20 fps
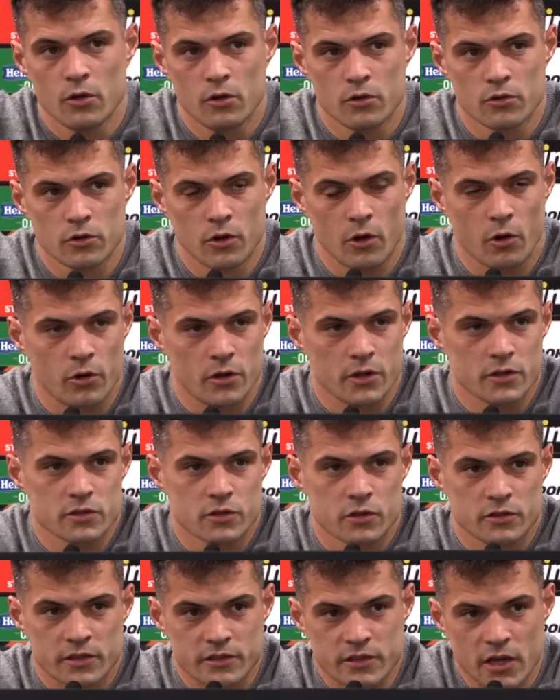No, it's
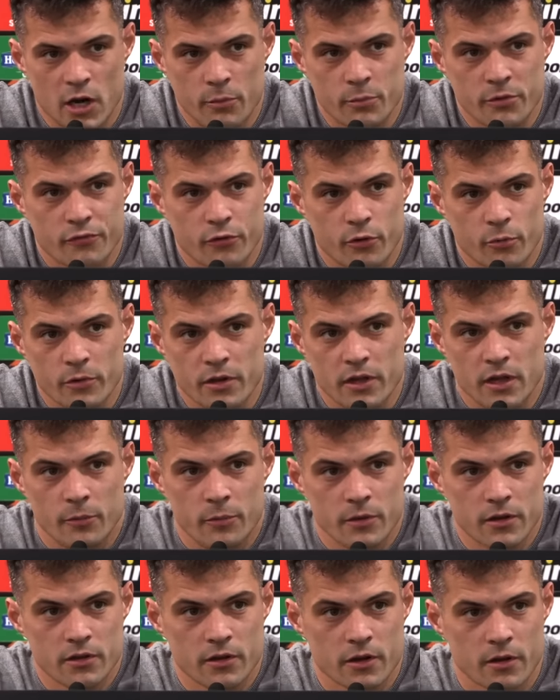not a derby for me. I
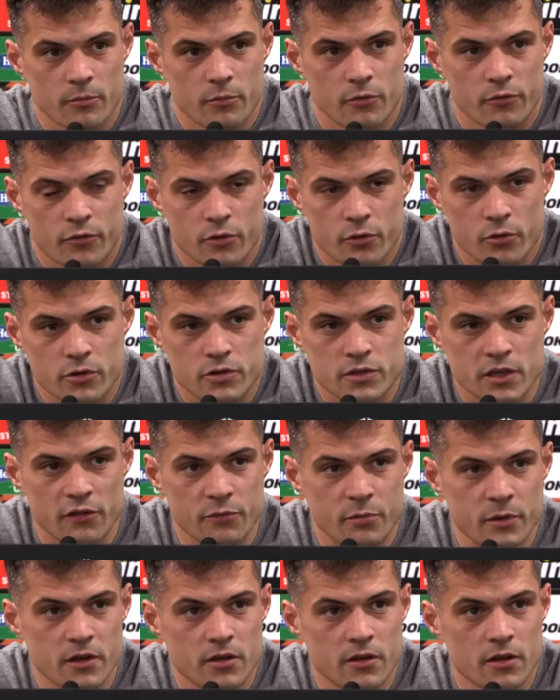mean, of course, I've
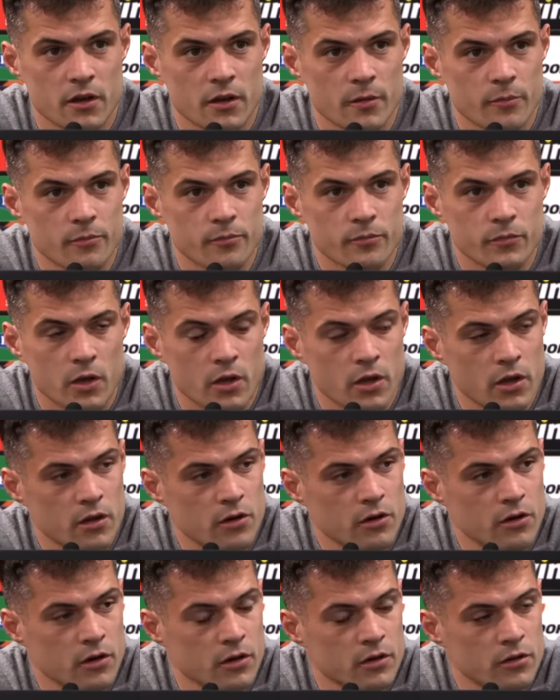been
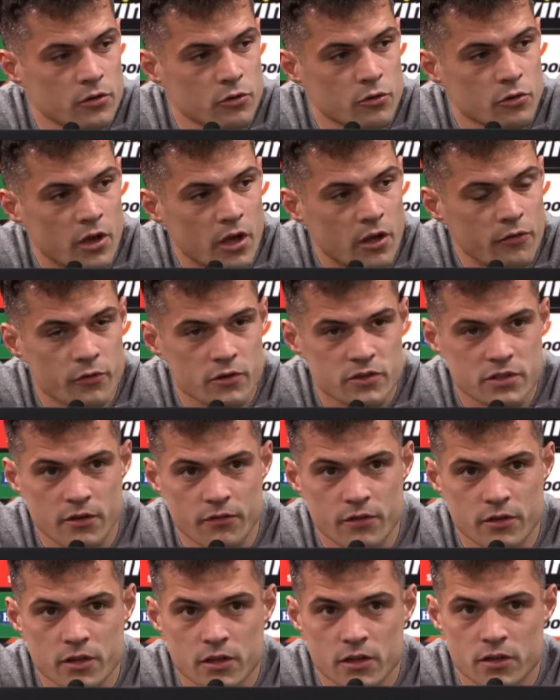here in UK for
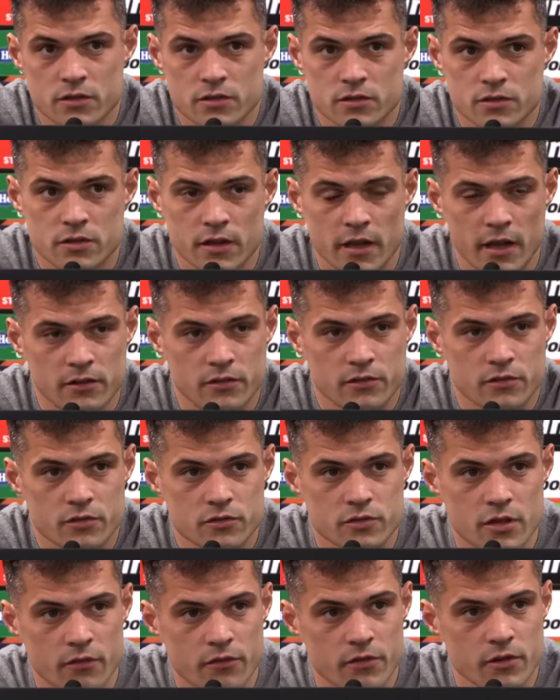7 years, had
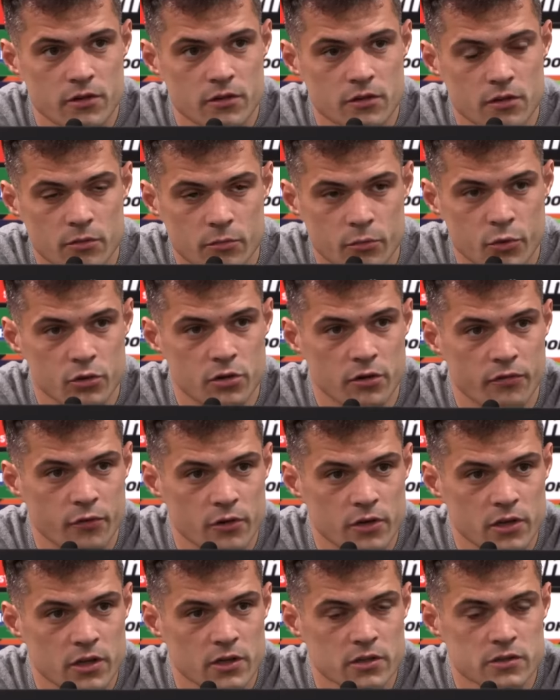7 beautiful
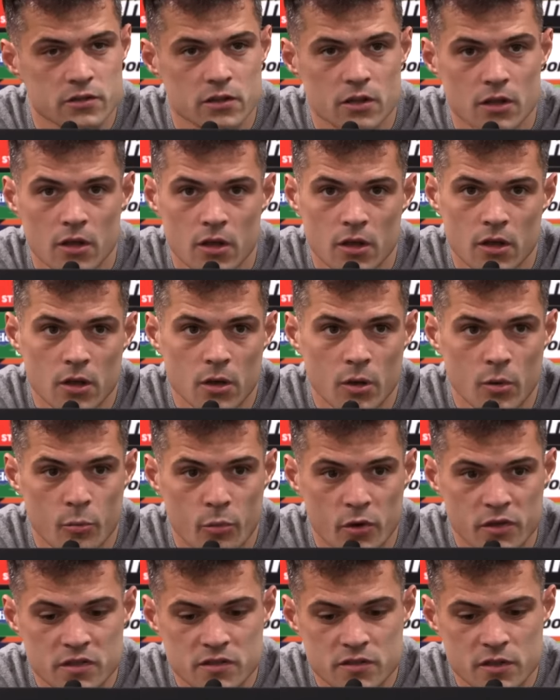years,
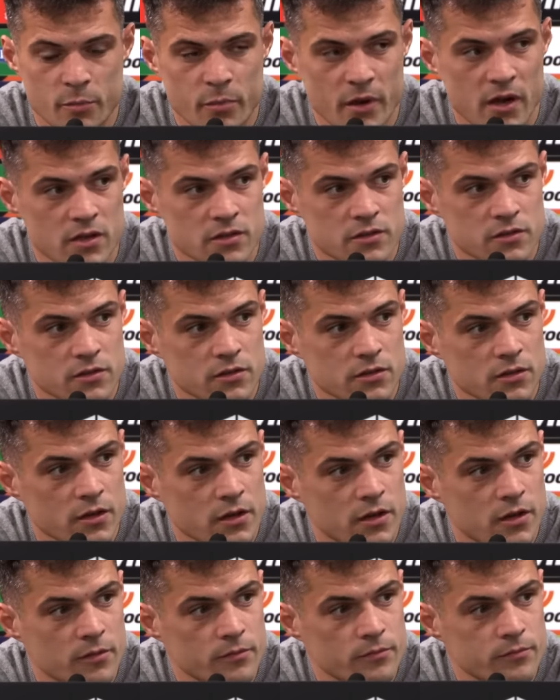but this is the past.
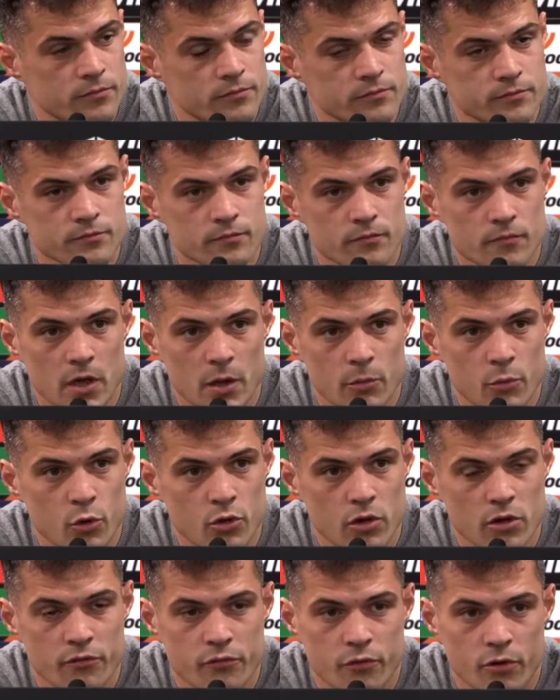I'm
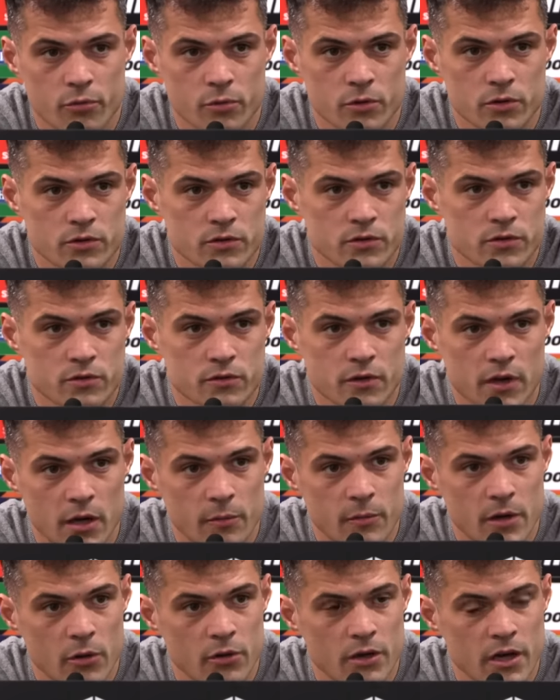looking forward. I'm
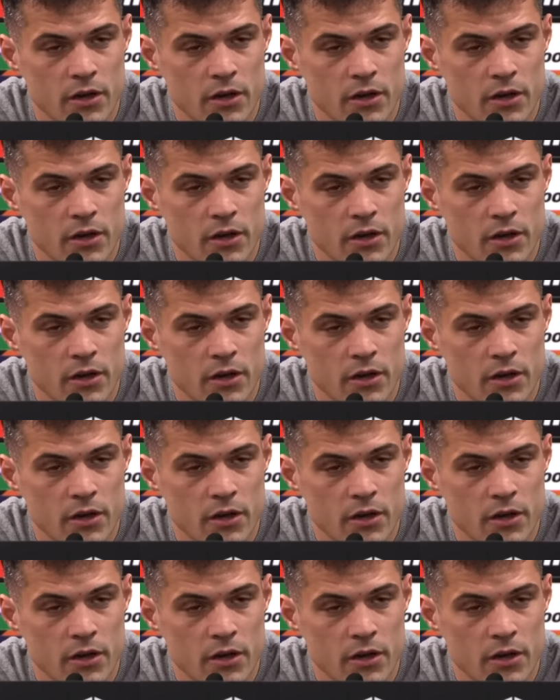now in